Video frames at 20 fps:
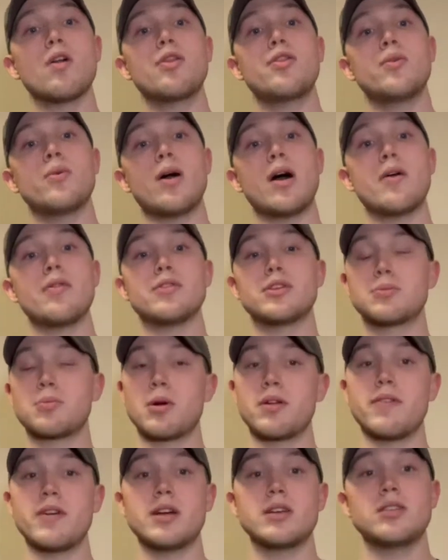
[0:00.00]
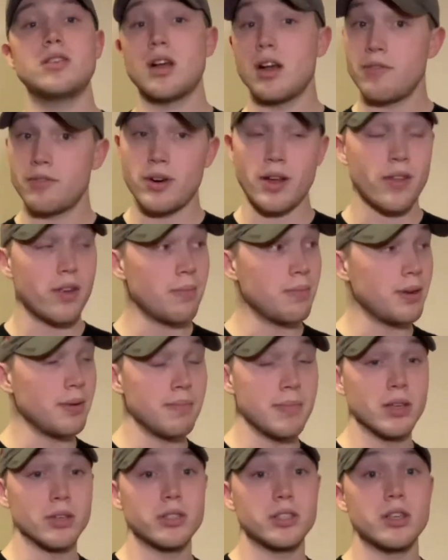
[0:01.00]
throughout the sport of Airsoft, whether it be
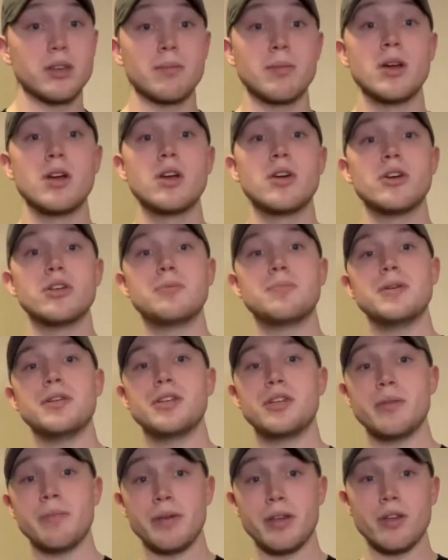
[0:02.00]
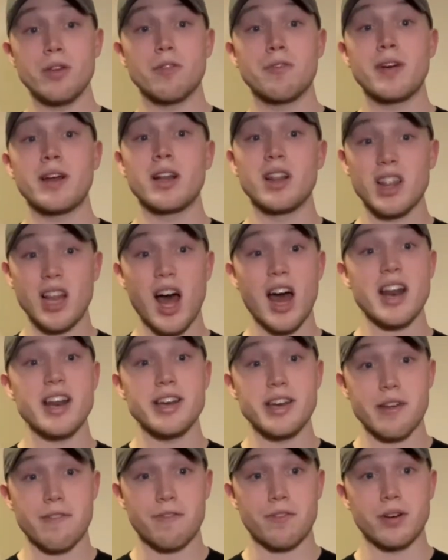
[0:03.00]
Milsim or Speed QB, you'll find a lot of
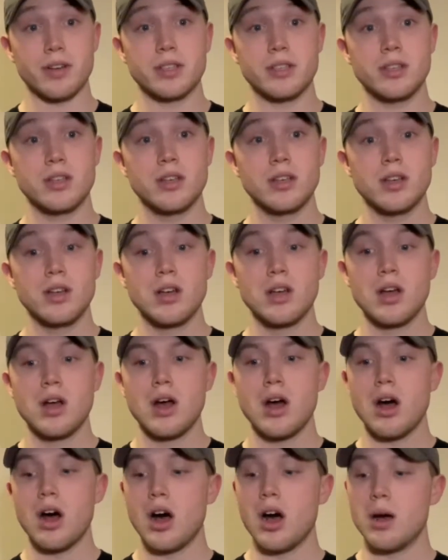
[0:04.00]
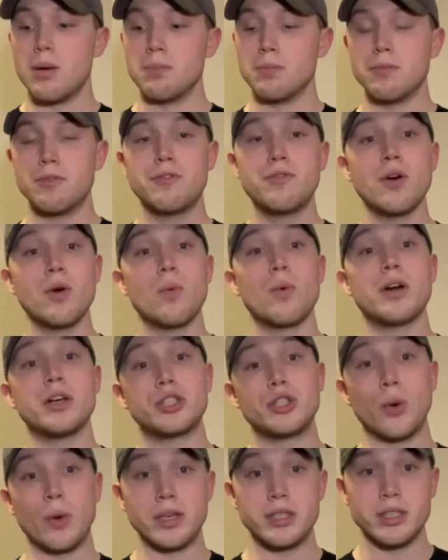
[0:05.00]
different footwear
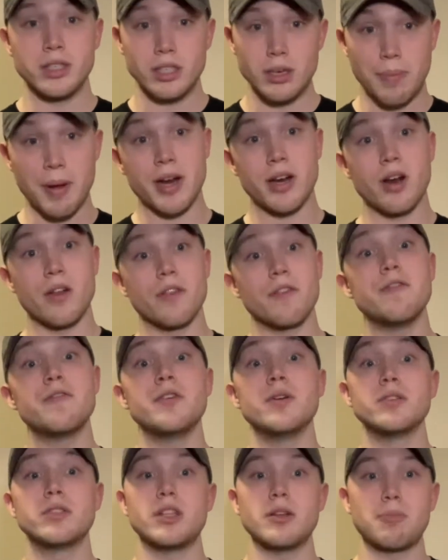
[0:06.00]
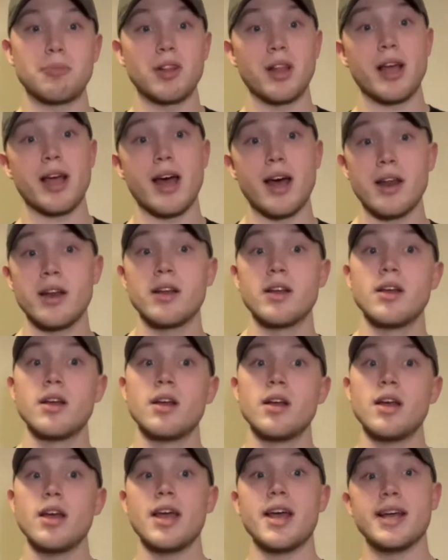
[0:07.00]
choices depending on the fields they play at
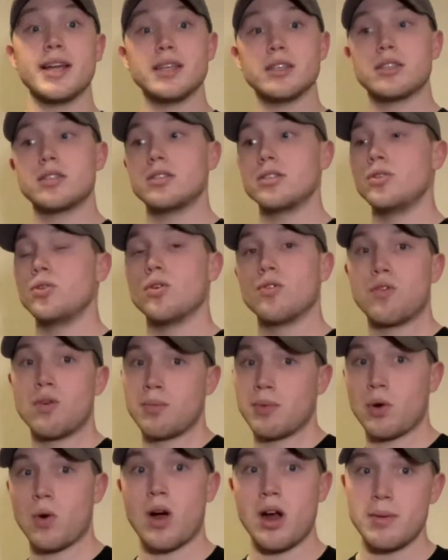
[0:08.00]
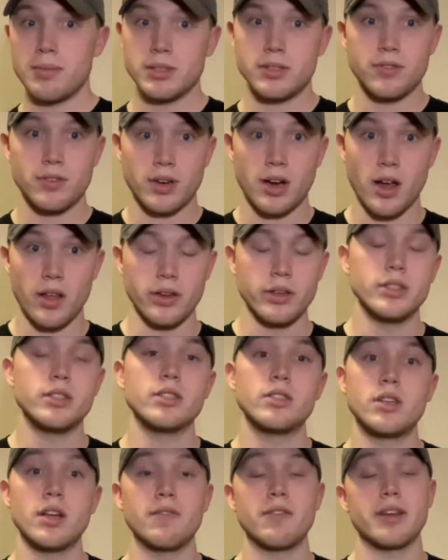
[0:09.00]
and uniform requirements for colors
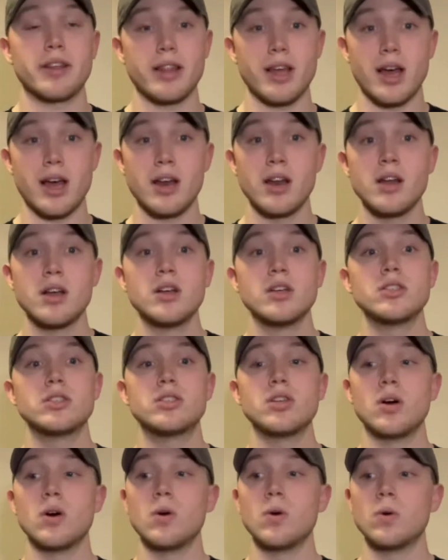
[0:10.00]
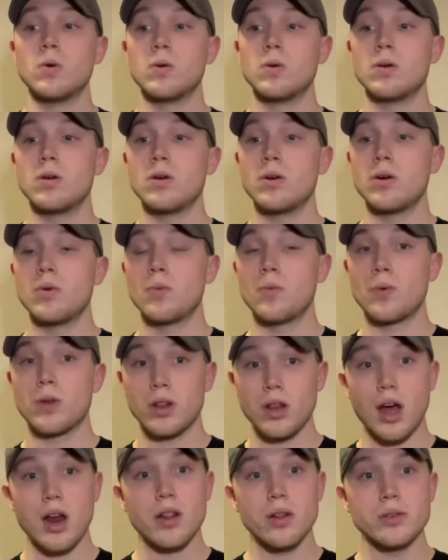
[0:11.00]
and stuff like that. So what a
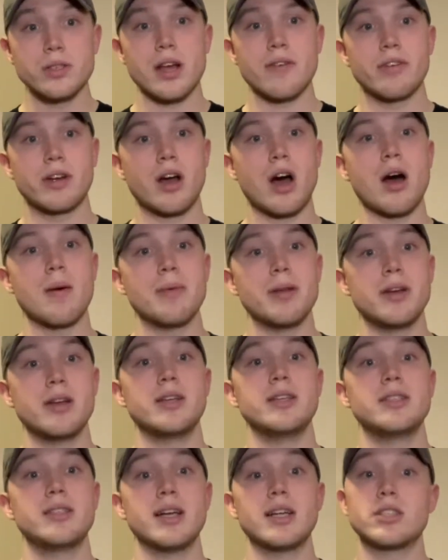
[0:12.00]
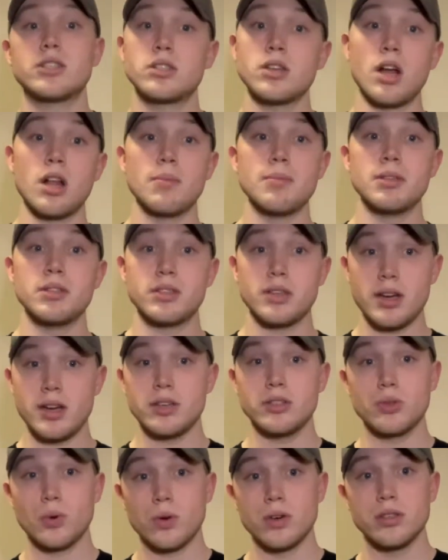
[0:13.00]
lot of those have in common is that Solomons and Air
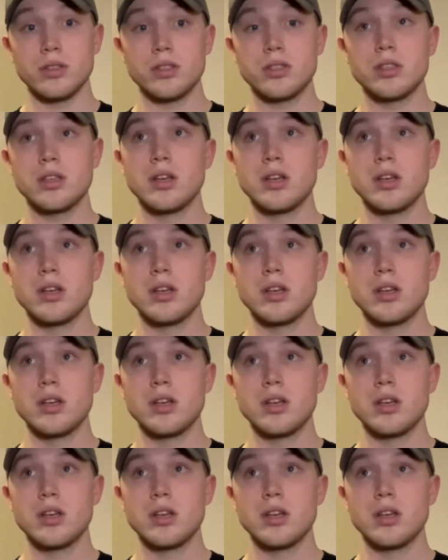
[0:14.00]
Jordans